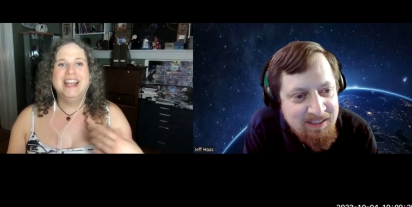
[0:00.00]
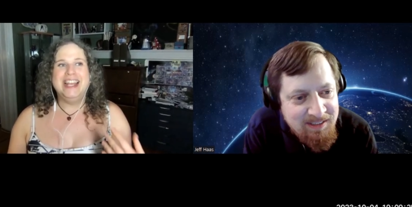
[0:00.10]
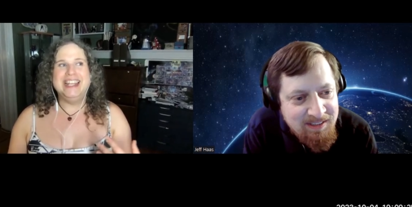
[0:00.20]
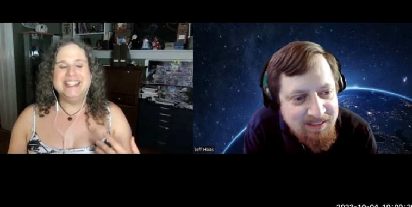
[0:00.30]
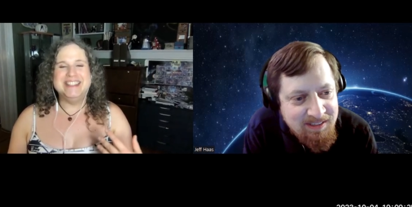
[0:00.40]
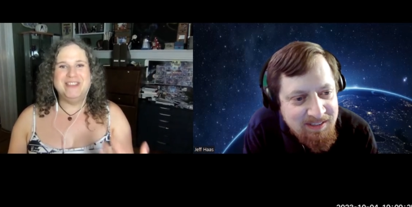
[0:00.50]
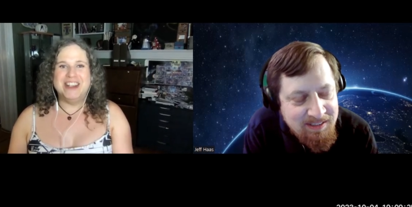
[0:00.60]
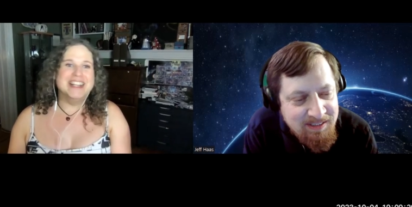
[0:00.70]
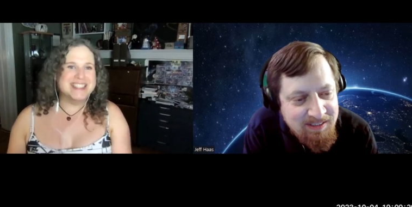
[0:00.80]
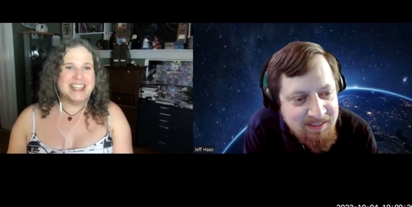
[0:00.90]
Speaker 1: is
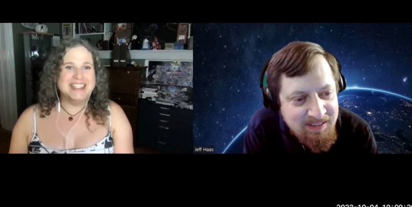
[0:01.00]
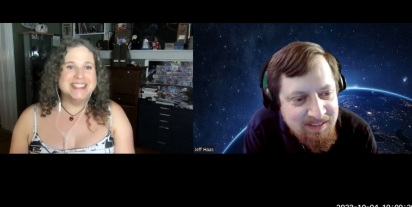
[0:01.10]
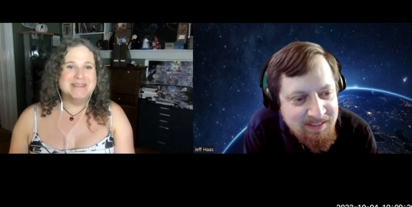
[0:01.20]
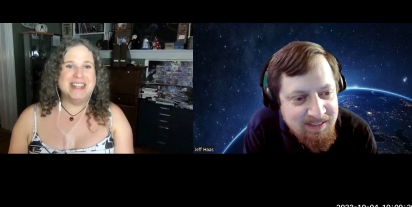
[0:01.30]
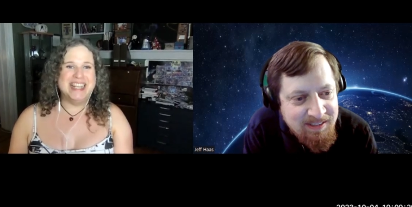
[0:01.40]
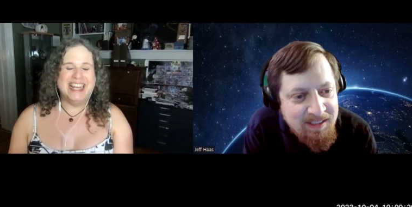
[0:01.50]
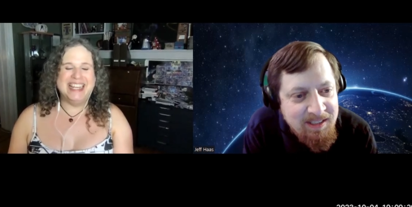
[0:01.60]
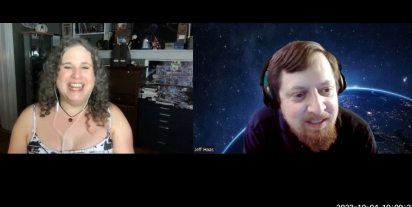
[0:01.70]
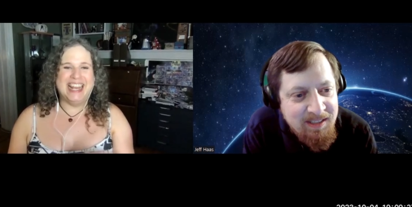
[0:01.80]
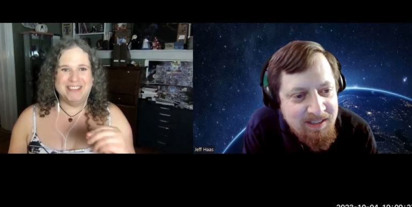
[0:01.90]
very exciting to me,
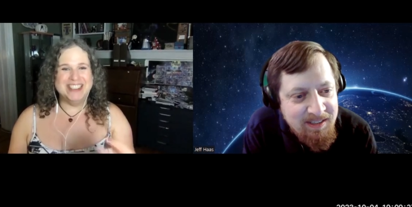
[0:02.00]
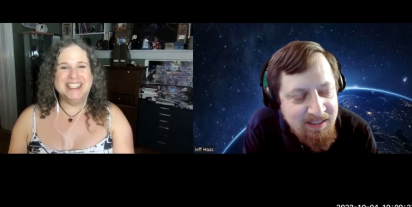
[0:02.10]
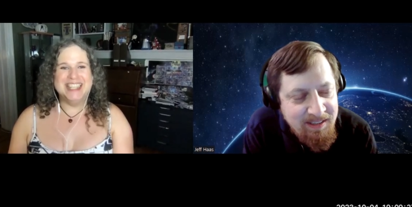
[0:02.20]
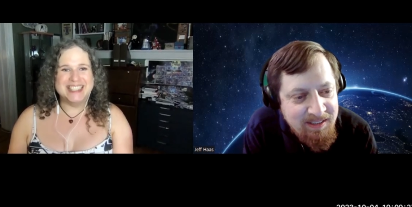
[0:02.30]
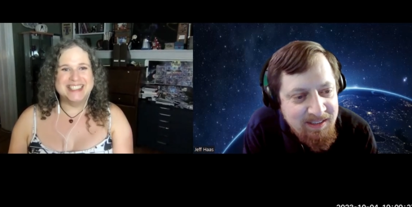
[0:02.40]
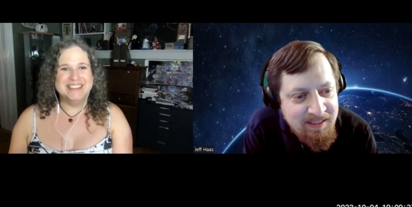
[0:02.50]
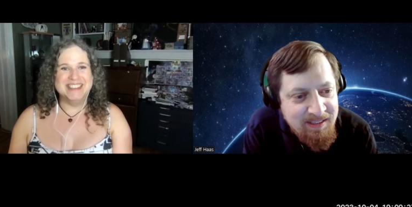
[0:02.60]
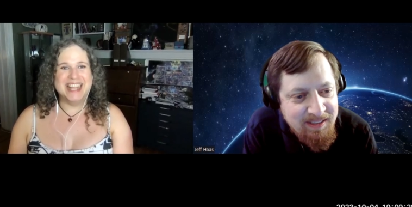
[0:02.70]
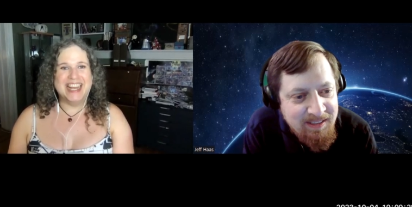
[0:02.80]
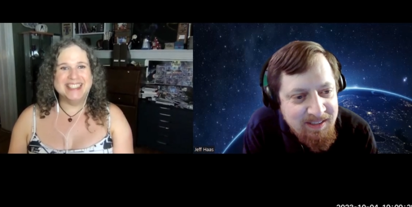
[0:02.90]
and I really liked
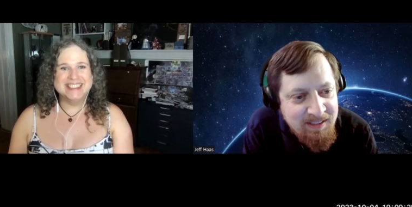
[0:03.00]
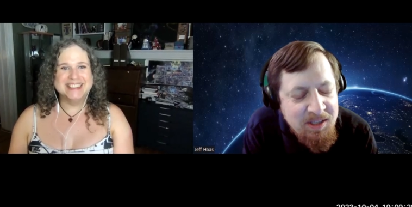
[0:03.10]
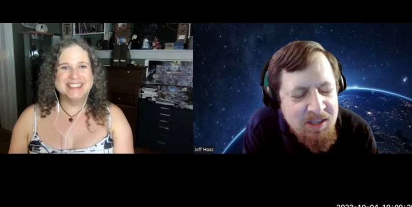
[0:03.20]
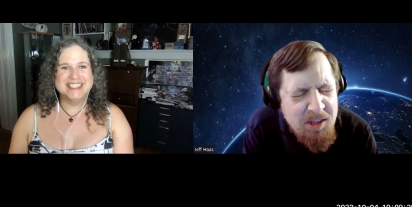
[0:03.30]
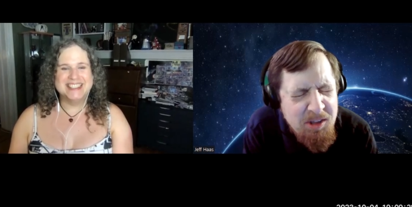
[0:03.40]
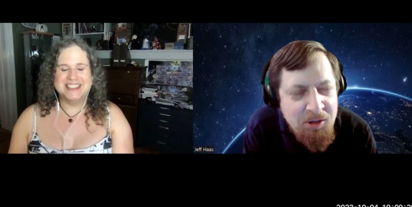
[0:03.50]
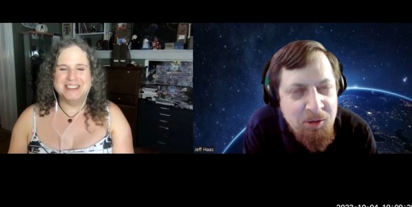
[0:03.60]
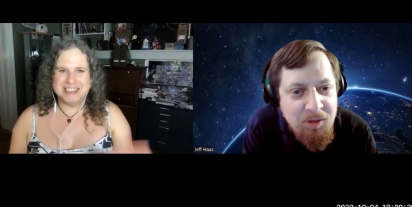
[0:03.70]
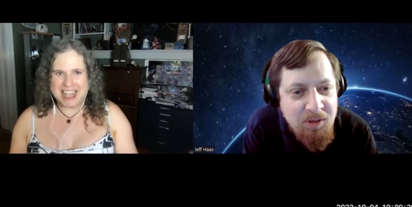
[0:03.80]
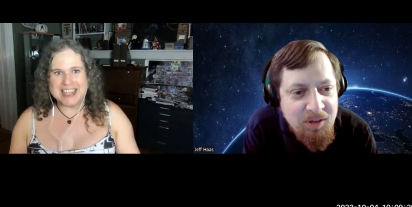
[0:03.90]
doing that. So
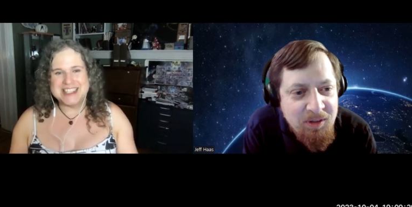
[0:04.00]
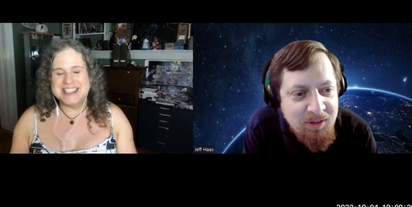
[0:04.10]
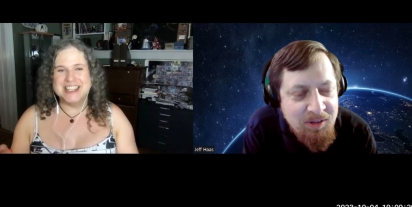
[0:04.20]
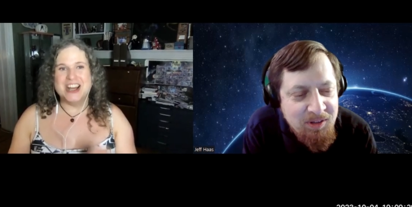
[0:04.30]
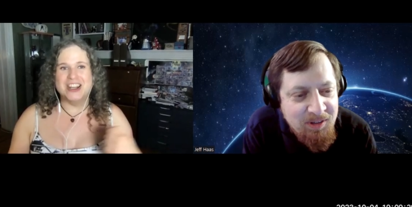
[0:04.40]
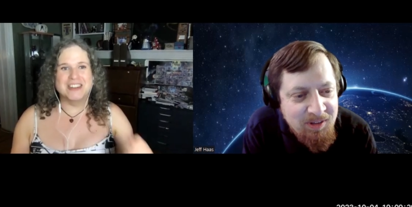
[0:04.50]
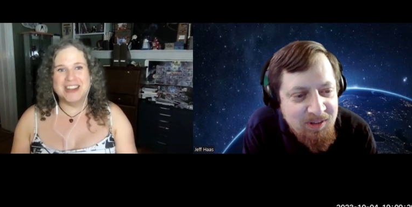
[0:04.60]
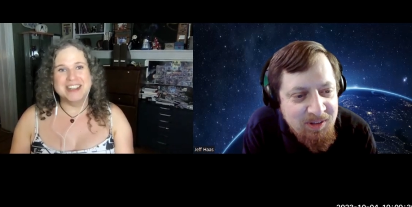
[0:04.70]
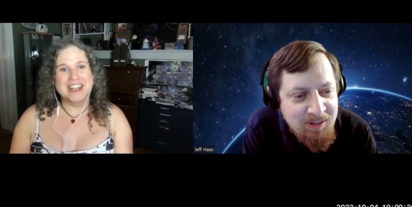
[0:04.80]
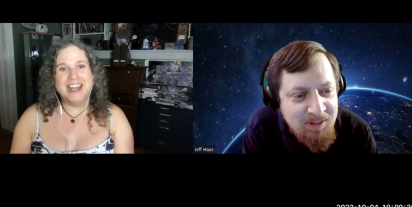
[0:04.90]
you know, yeah, she's a
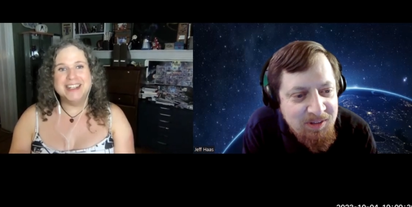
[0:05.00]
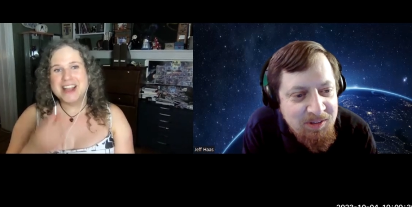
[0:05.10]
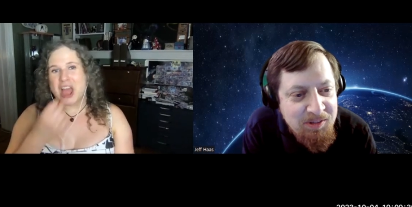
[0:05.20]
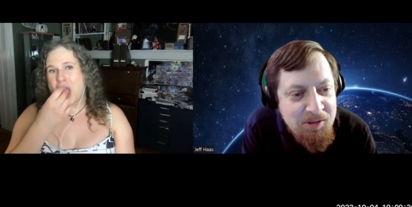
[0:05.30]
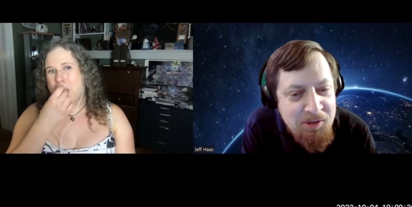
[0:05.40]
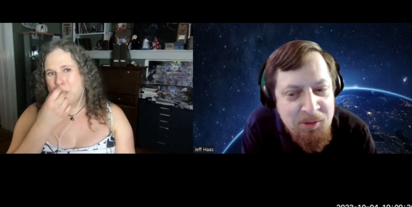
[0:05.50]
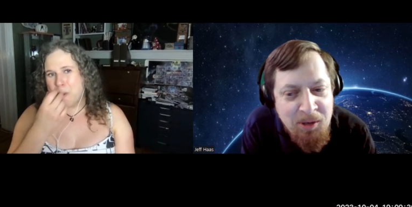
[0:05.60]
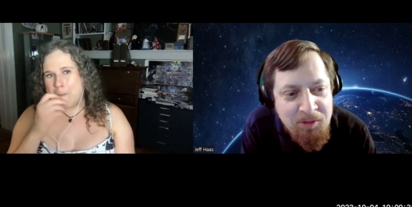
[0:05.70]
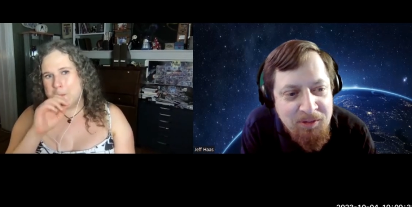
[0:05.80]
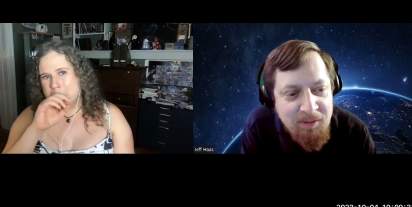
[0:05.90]
knockaround guy.
Speaker 2: You
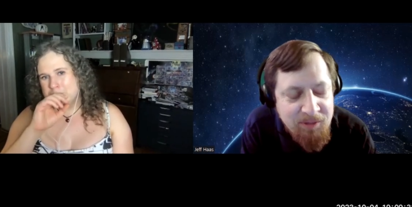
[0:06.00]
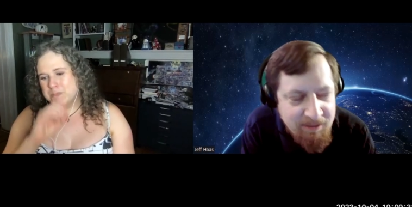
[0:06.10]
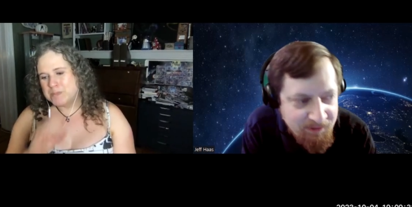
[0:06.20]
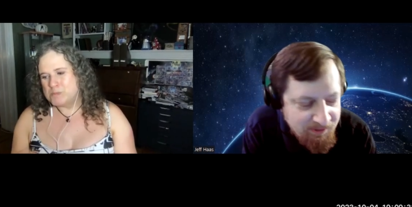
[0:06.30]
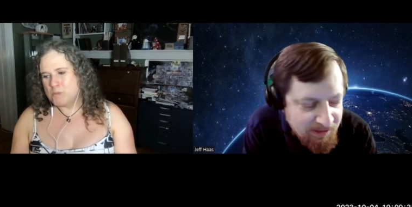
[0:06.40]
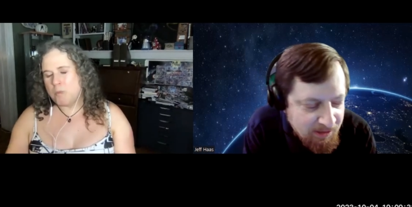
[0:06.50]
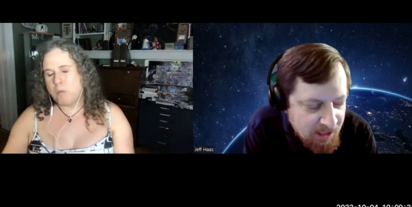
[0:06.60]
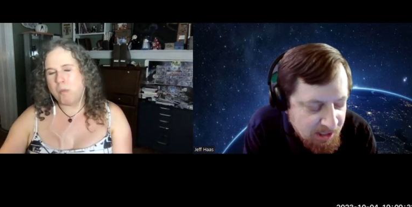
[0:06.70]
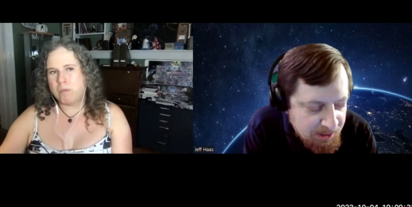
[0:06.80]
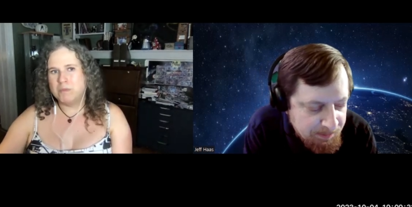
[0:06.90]
know, I always kind of fun.
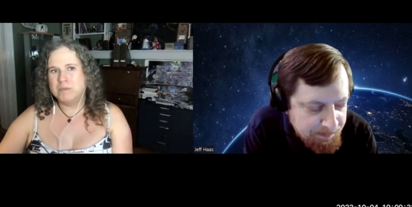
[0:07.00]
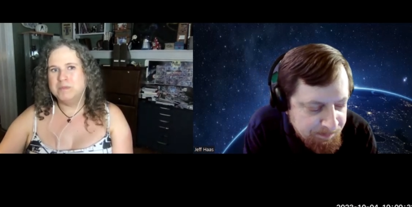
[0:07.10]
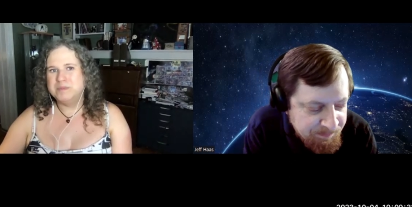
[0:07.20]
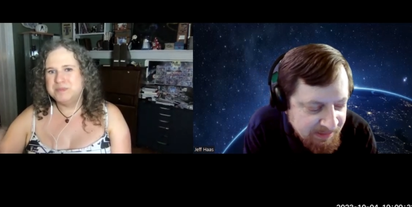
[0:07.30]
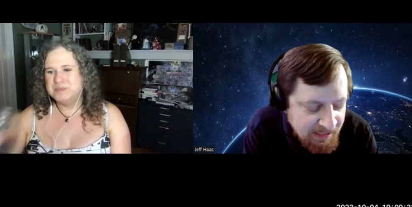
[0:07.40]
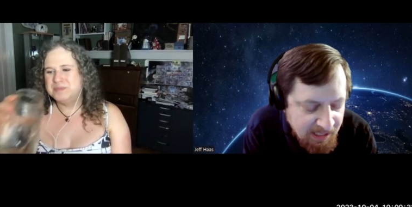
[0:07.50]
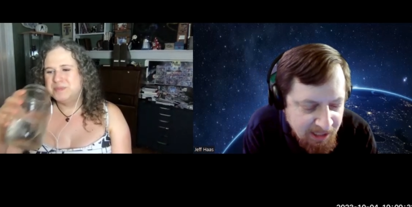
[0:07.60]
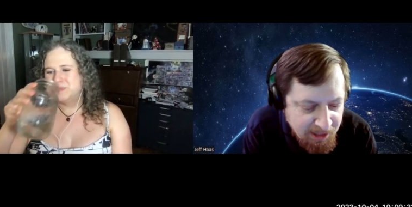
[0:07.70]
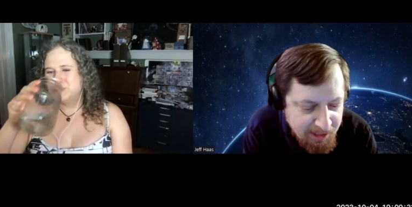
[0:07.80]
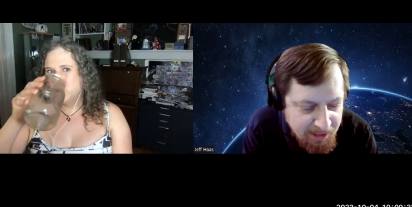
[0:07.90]
Um,
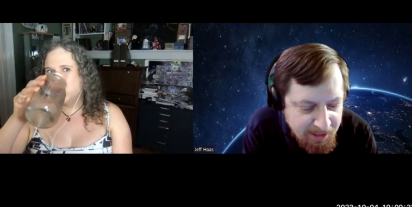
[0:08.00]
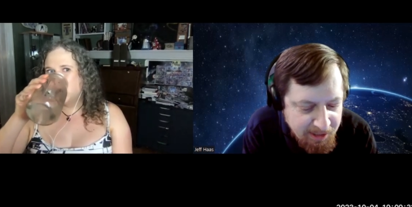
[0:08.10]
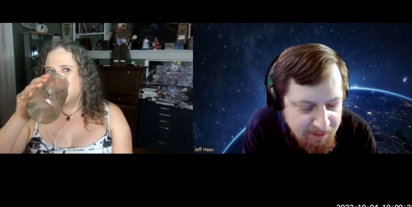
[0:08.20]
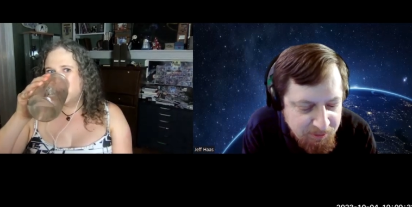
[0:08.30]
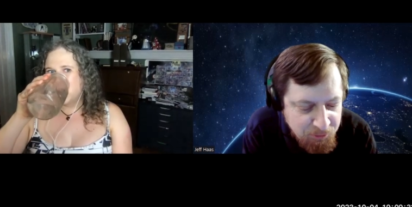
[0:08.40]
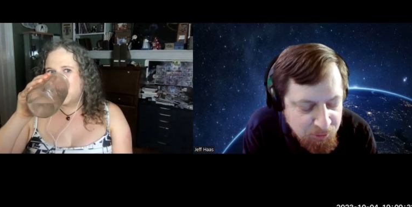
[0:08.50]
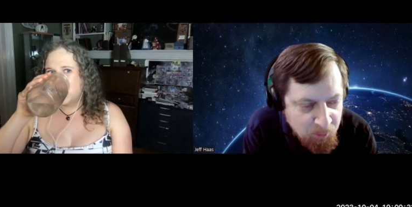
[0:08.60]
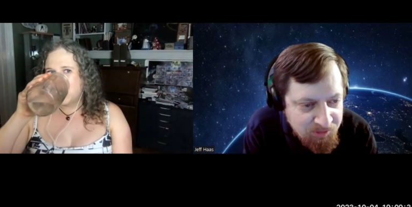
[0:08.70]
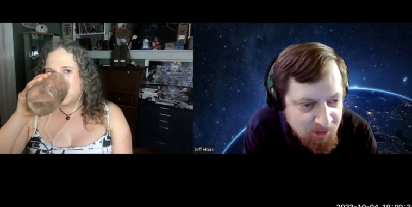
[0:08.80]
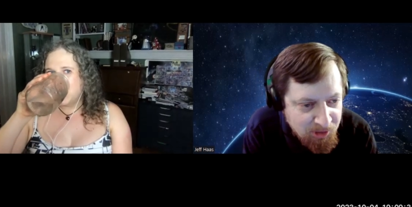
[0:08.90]
I used
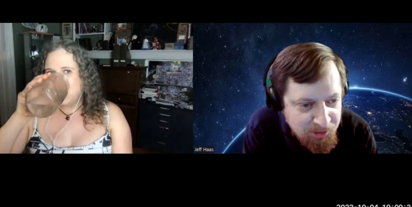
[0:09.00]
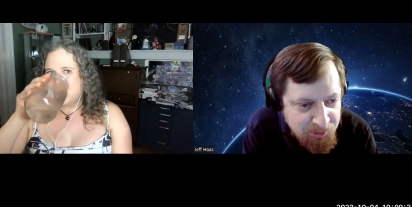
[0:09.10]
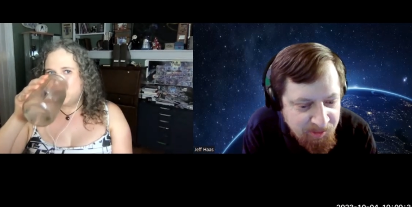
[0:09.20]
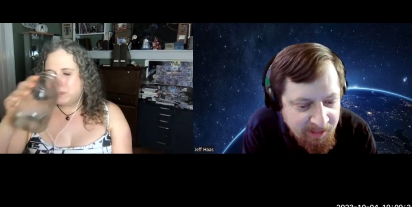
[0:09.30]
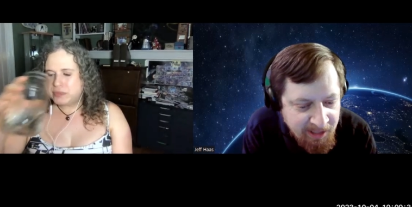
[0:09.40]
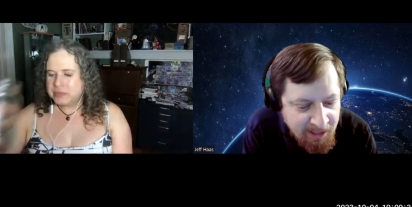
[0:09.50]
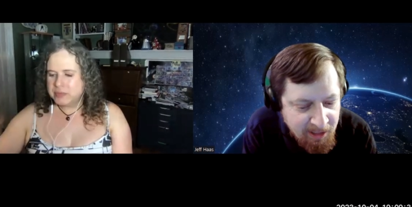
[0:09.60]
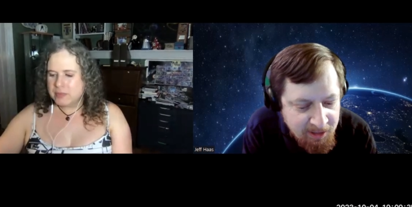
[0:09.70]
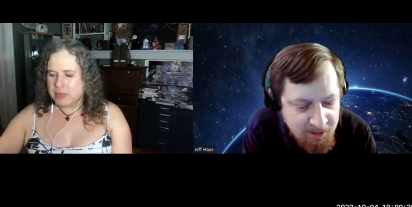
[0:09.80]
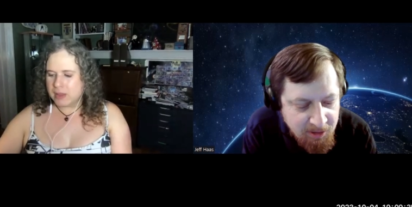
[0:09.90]
to always argue
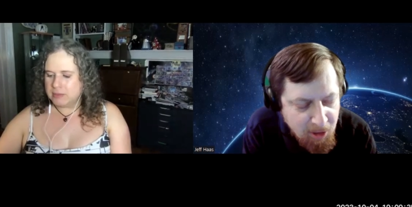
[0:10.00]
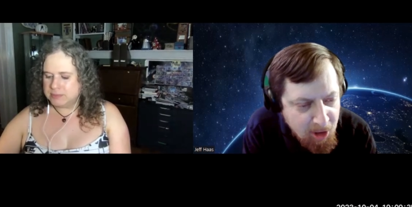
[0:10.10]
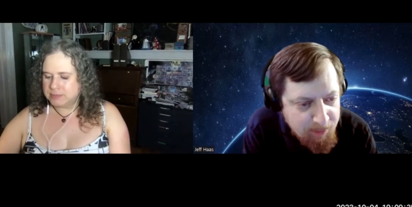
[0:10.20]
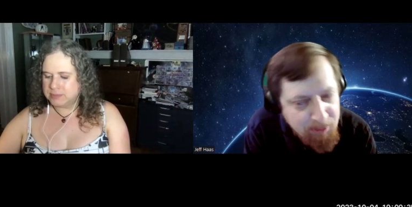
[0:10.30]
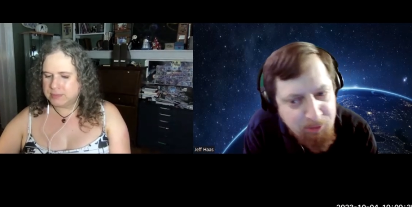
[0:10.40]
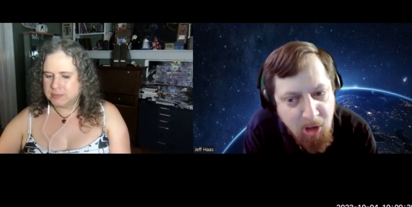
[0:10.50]
that Hawkman